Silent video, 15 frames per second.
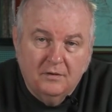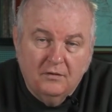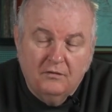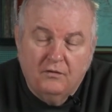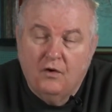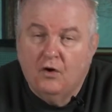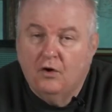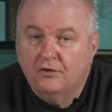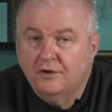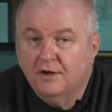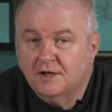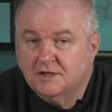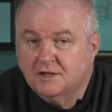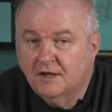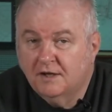for
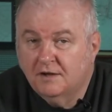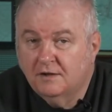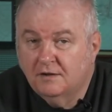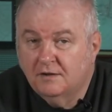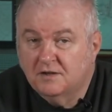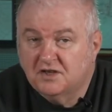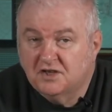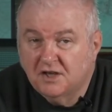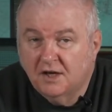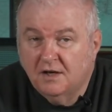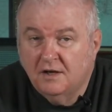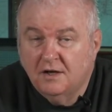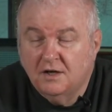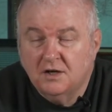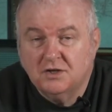things like the
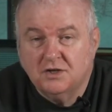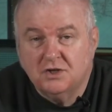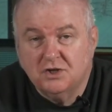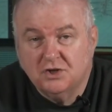signals and